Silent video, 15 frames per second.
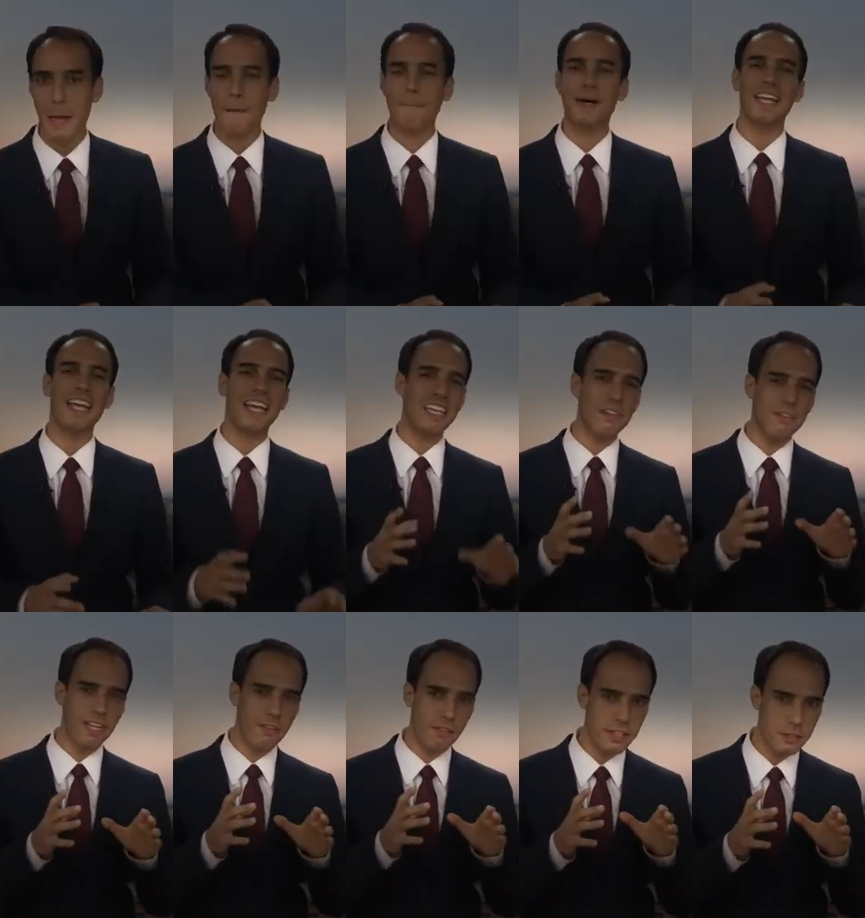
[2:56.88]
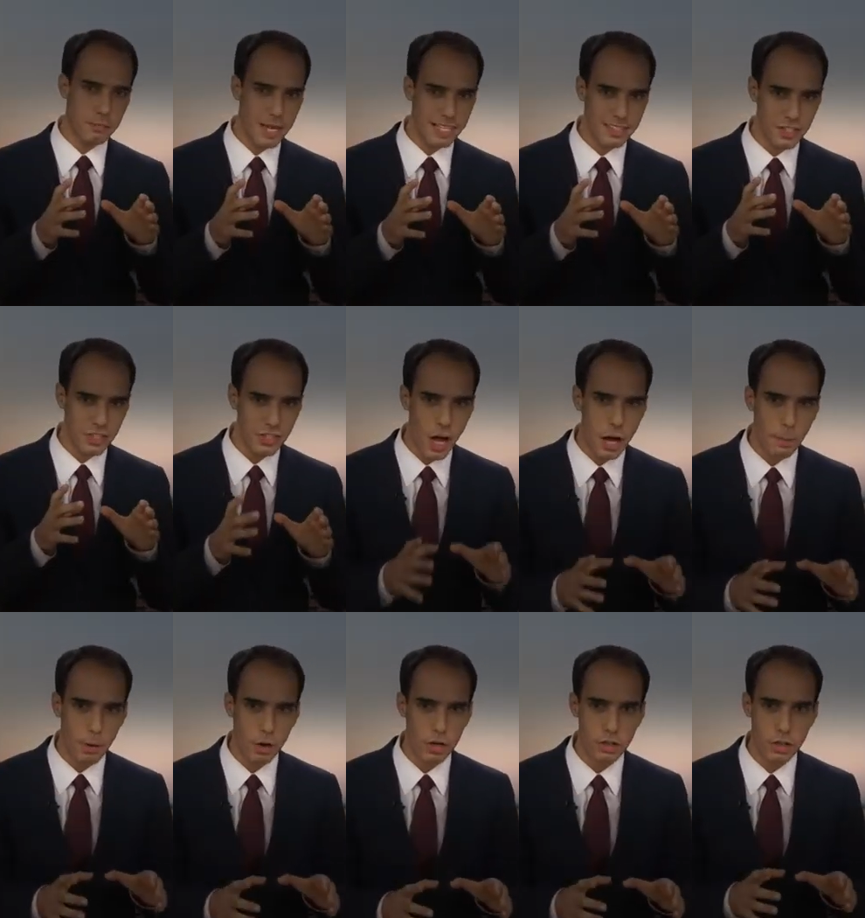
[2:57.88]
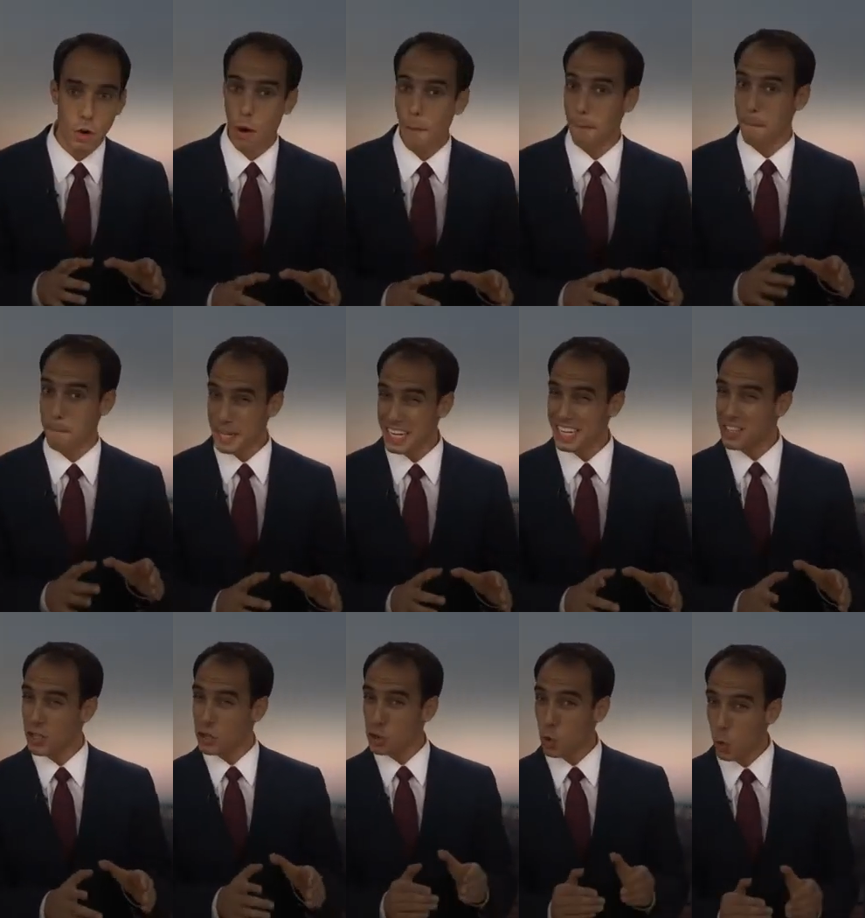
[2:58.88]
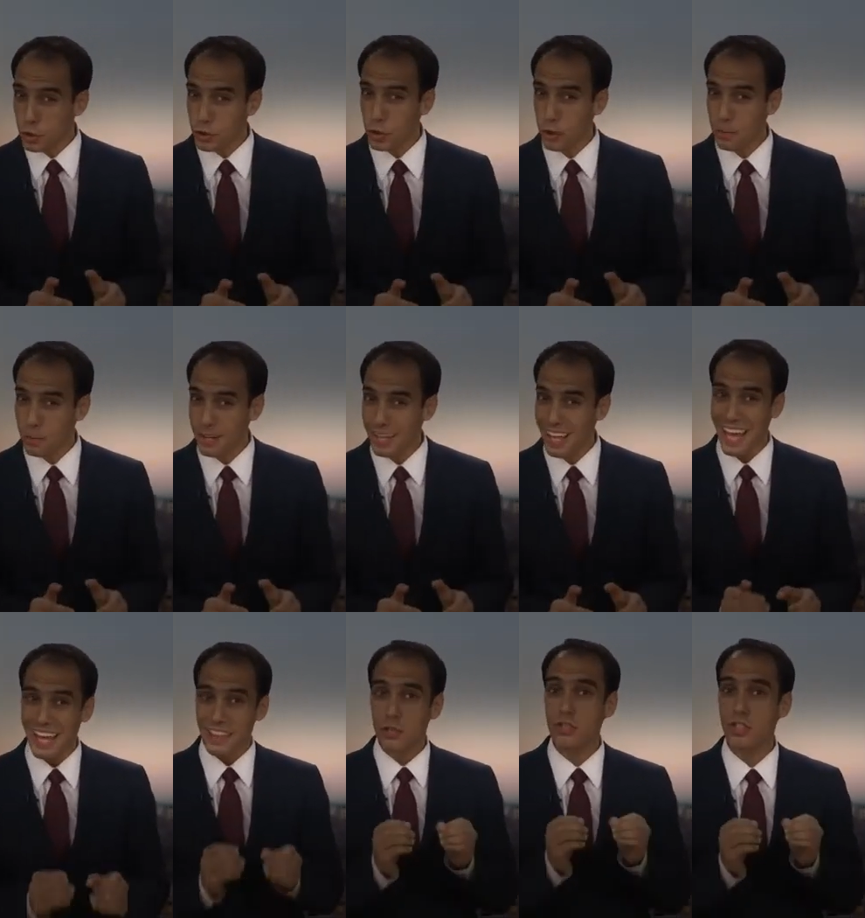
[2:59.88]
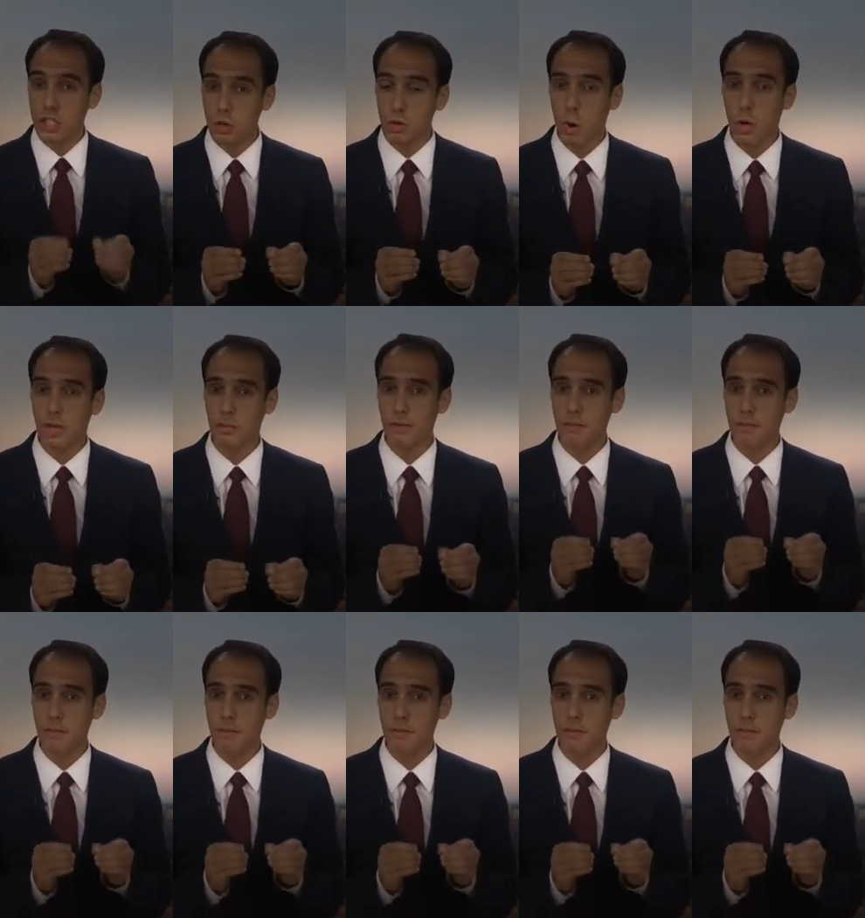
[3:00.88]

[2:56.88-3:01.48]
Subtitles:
But even if this makes the stock markets go up a bit in the short term, they're still going to be